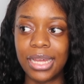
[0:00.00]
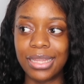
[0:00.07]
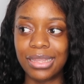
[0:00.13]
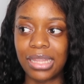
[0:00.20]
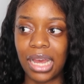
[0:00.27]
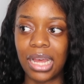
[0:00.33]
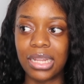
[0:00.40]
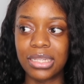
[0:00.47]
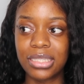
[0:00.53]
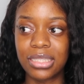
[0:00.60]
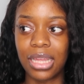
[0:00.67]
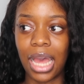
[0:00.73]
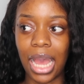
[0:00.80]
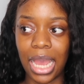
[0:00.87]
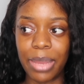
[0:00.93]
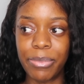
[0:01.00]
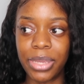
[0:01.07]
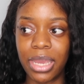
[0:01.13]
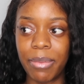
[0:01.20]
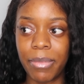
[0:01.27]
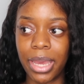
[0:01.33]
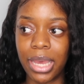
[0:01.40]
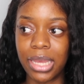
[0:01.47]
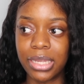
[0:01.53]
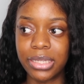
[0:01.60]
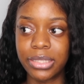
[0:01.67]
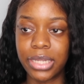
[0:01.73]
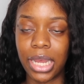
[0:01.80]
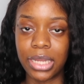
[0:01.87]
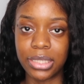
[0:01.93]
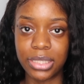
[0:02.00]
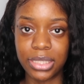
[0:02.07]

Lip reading: that the IBMS has